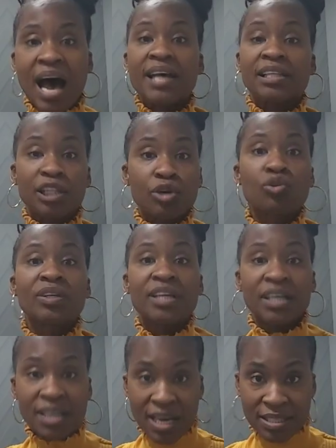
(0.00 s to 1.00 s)
I literally
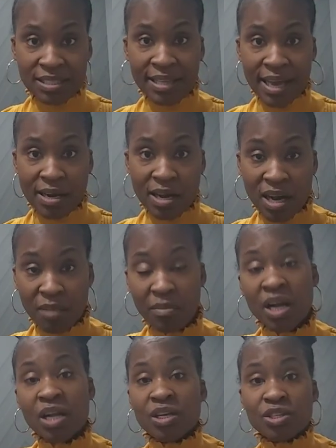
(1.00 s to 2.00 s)
could not stand up.
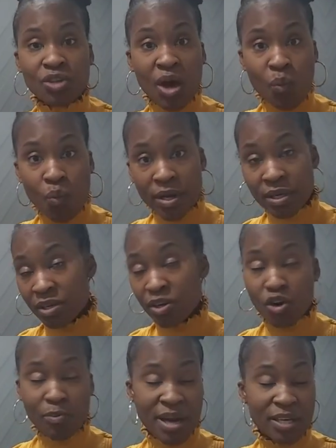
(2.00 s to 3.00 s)
So I went,
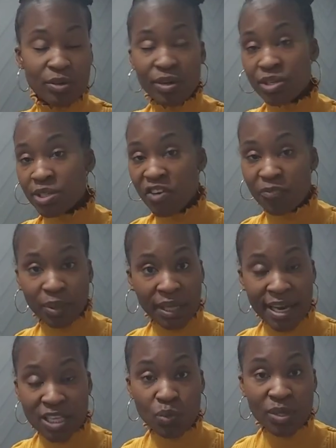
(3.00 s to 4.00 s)
my New Year's Eve
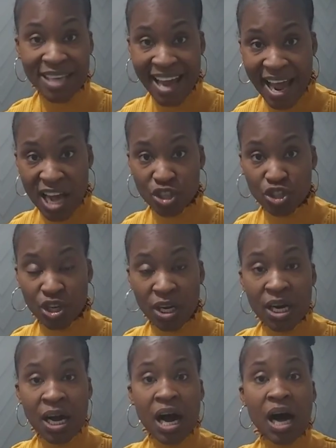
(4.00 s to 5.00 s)
plans were dashed.
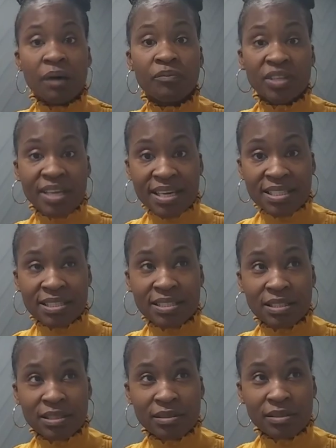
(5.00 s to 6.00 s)
The next
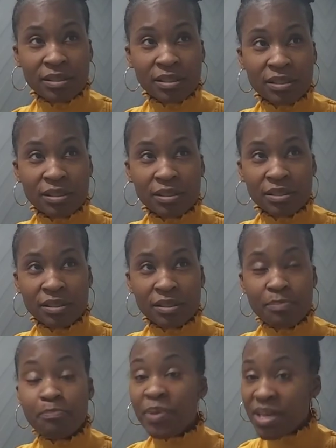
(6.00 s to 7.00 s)

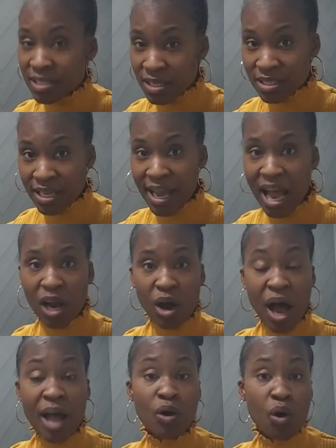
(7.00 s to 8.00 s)
business day,
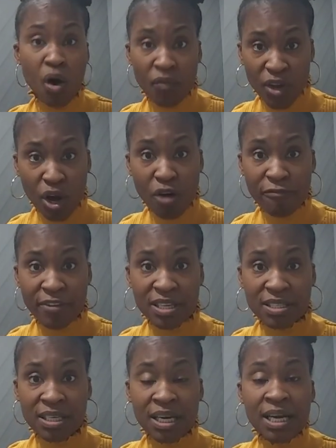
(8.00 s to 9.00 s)
I called the
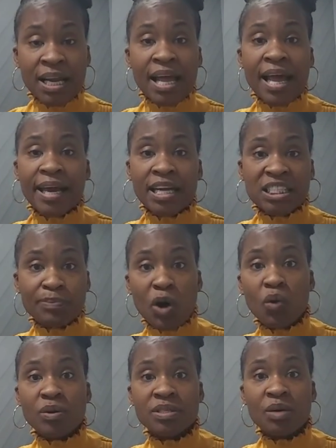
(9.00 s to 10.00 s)
office, and I
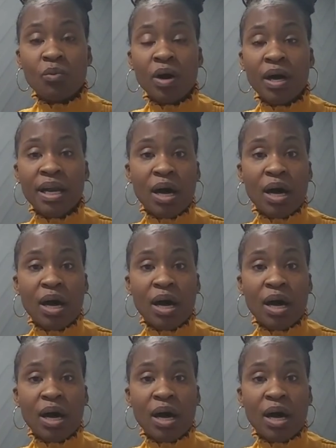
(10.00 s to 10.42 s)
spoke with someone.